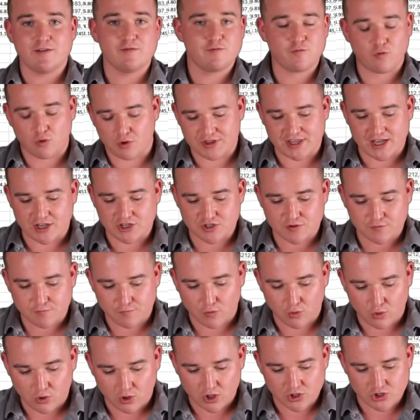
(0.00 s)
four thousand
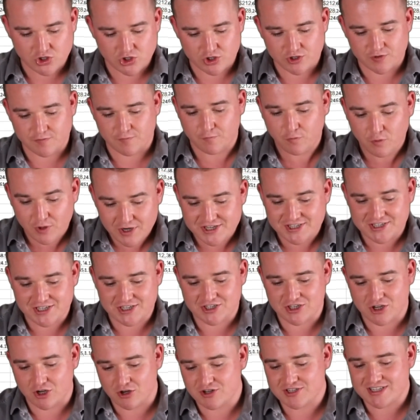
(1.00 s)
four hundred forty-six
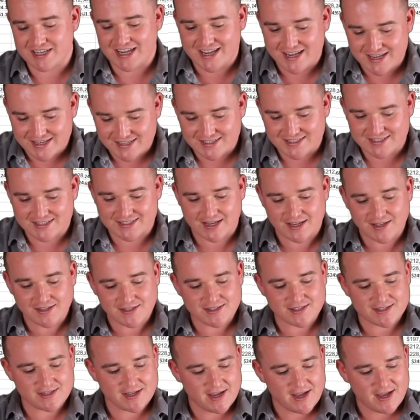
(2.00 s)
dollars and eight
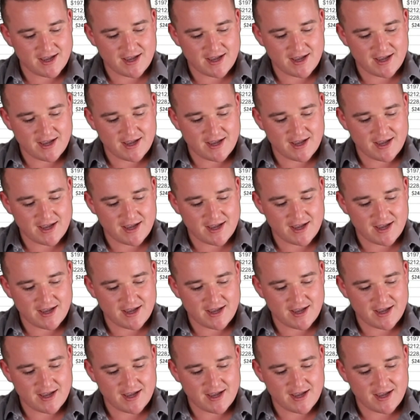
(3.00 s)
cents,